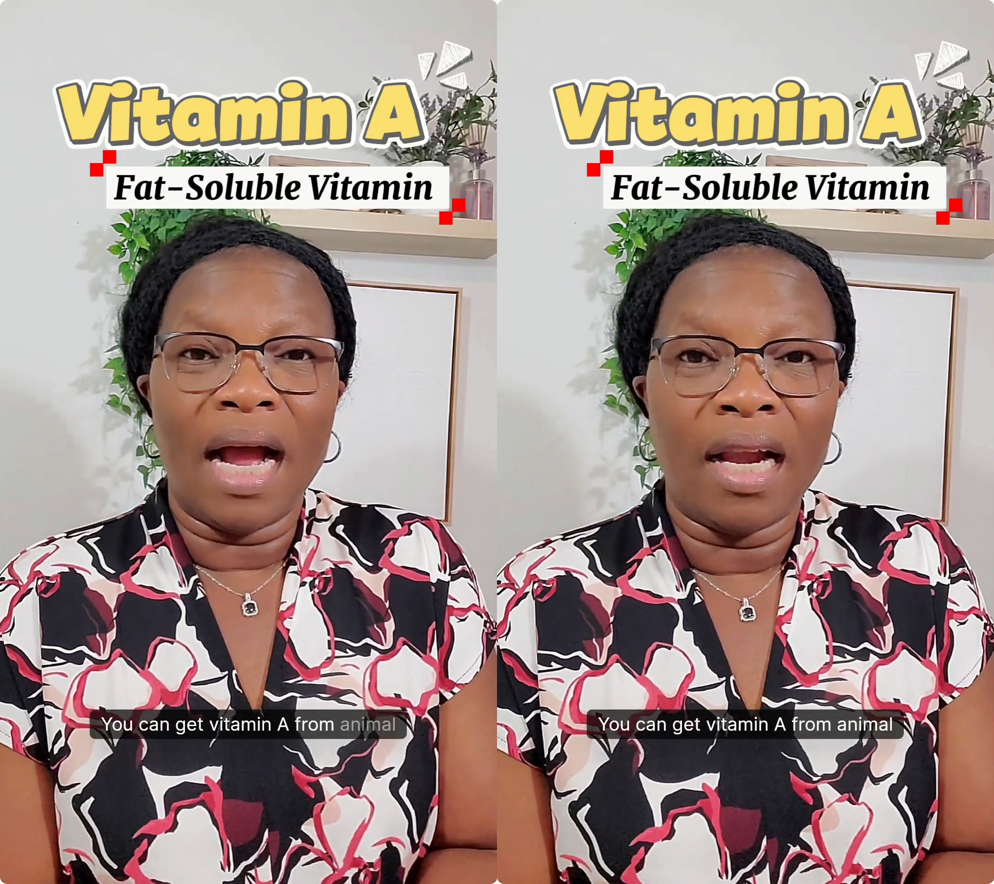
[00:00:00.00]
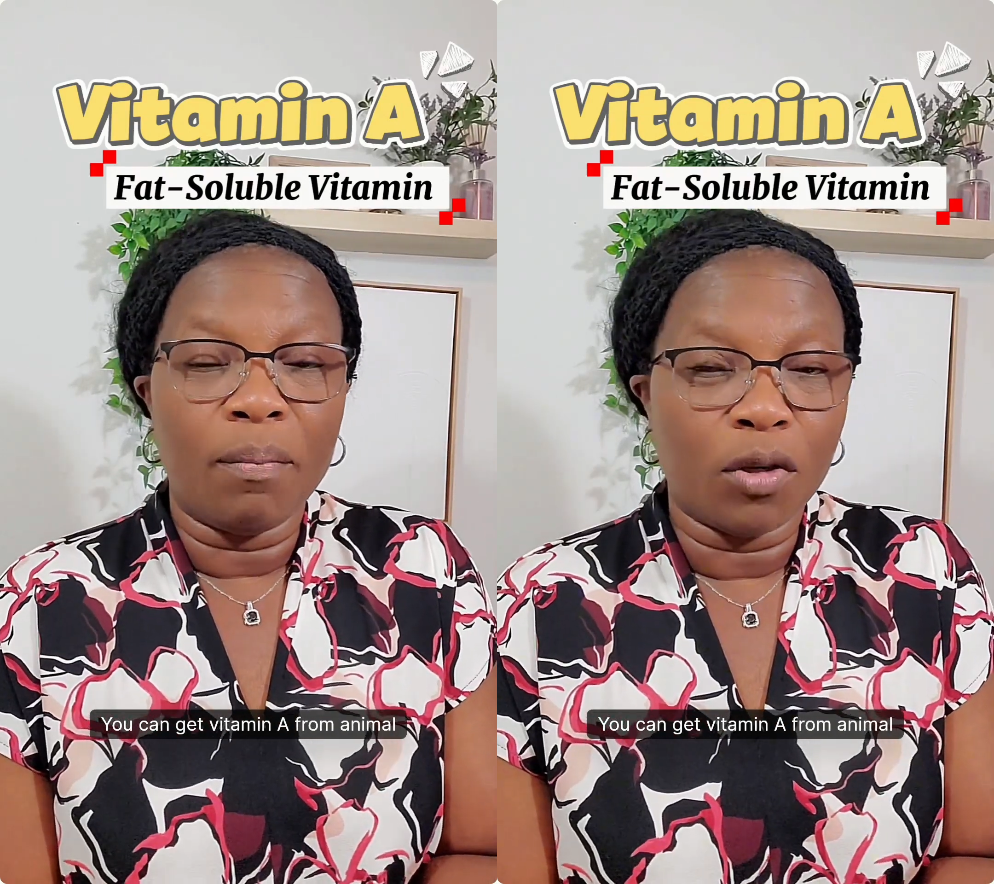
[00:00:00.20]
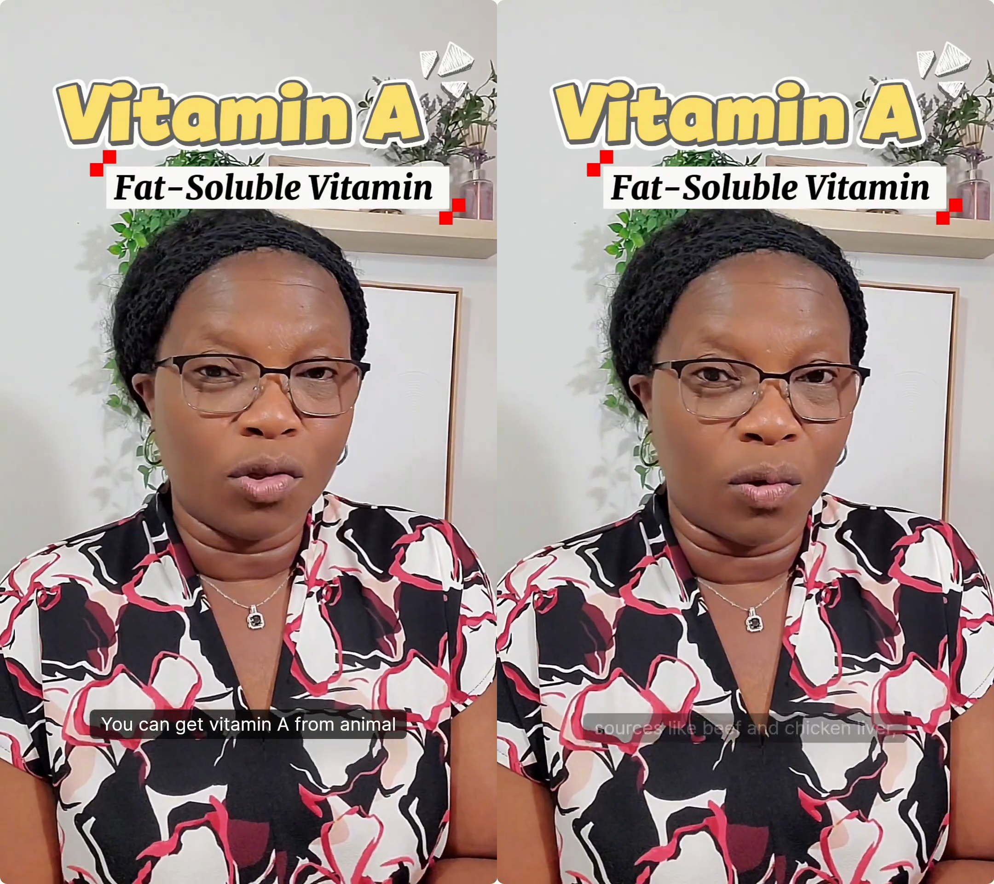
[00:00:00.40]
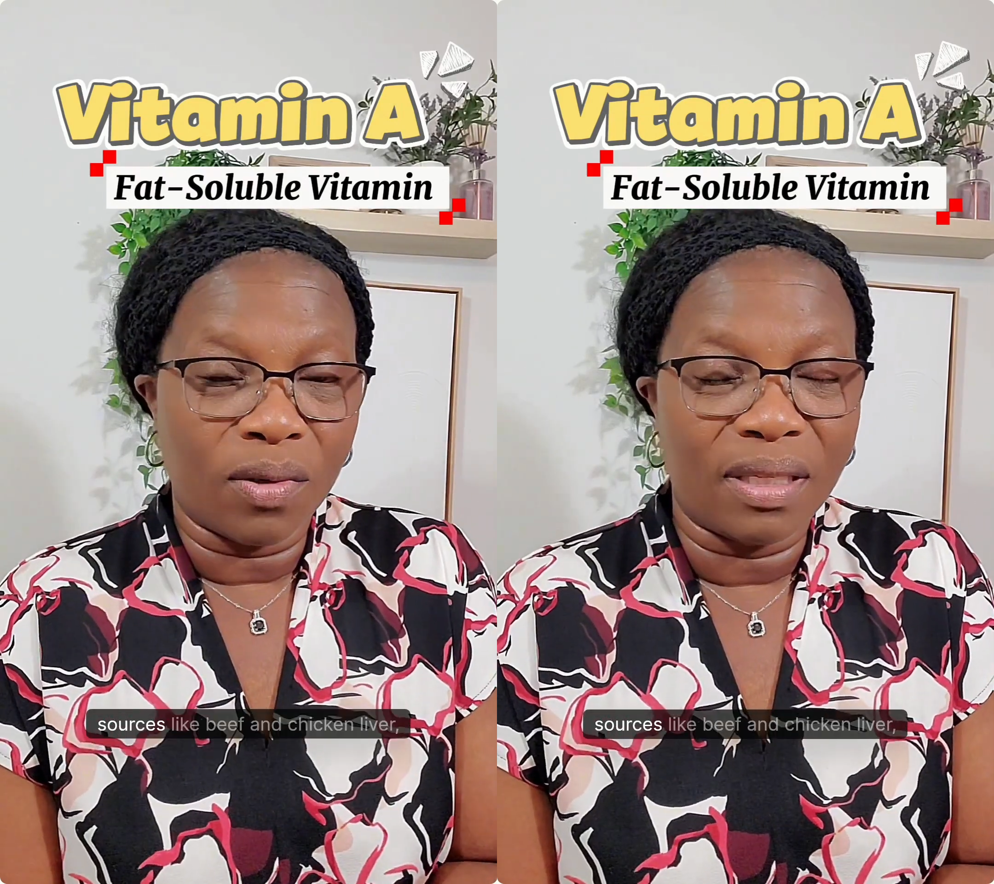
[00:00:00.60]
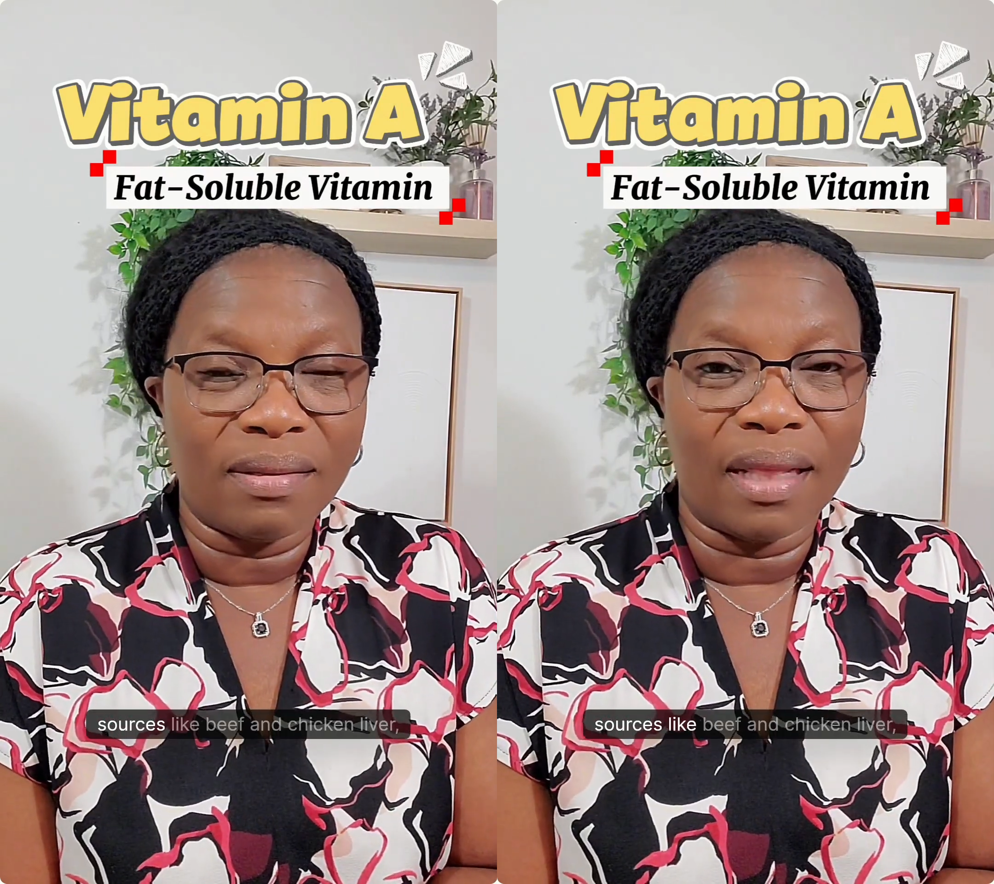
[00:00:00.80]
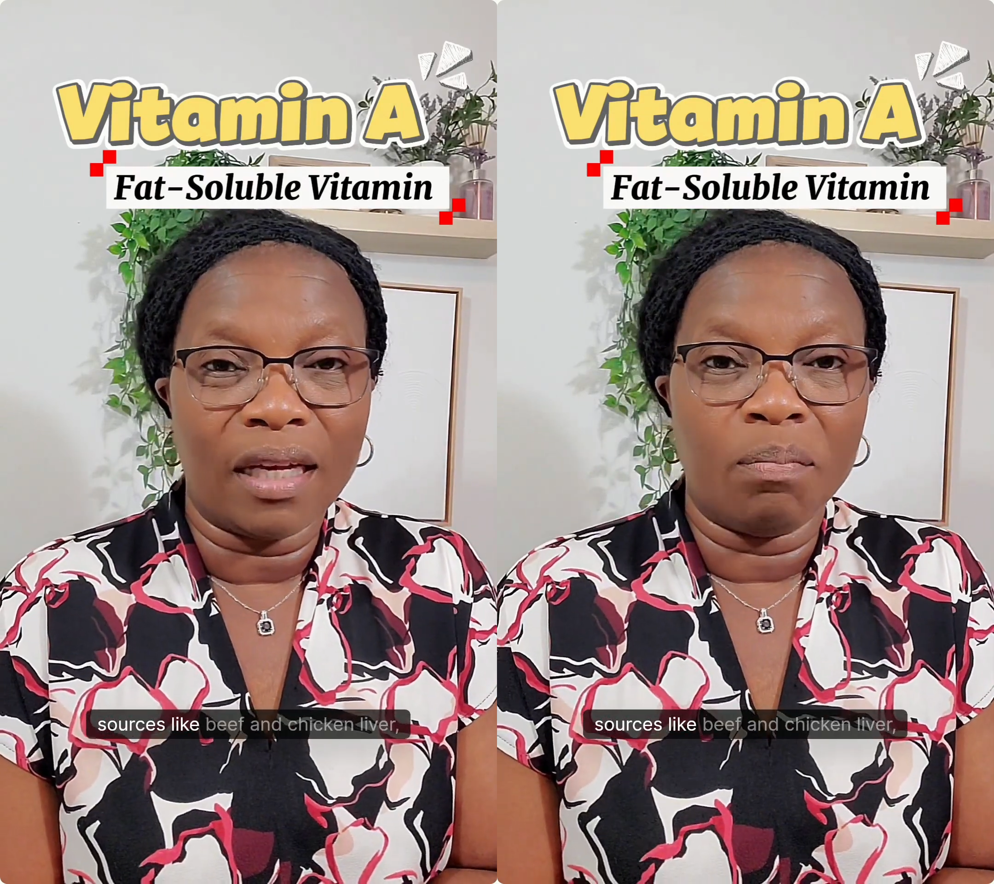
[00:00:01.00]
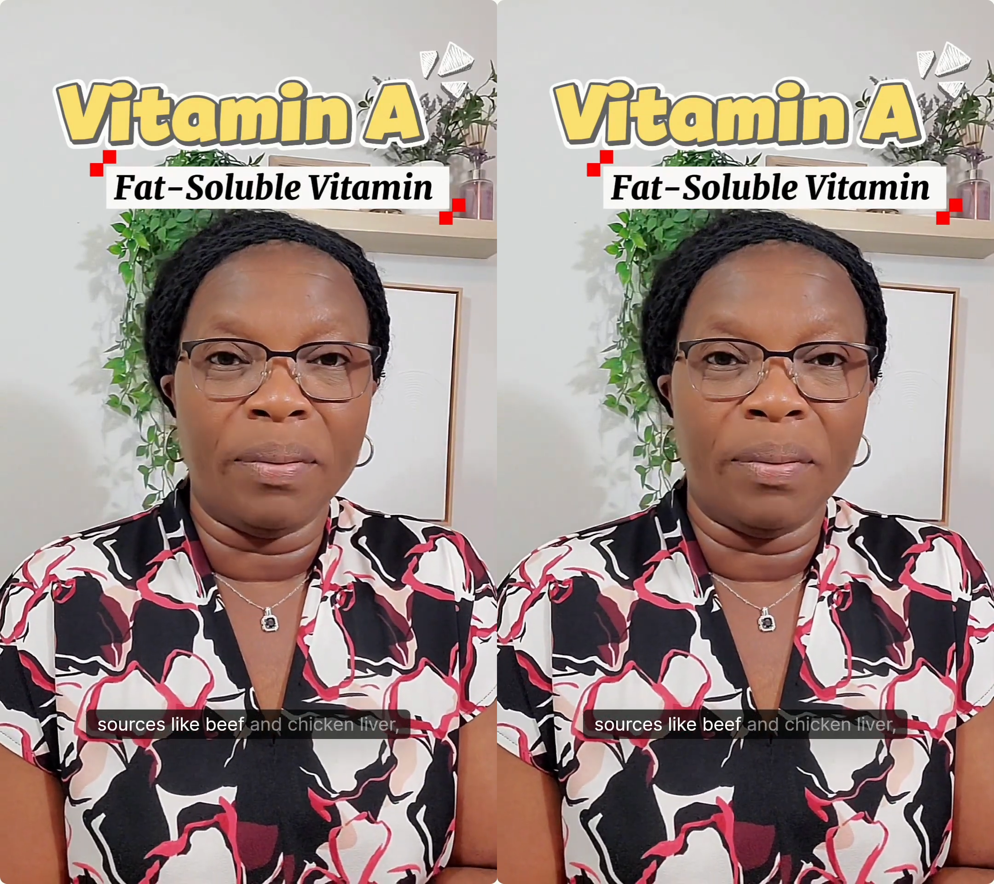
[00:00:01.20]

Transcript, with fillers: animal sources like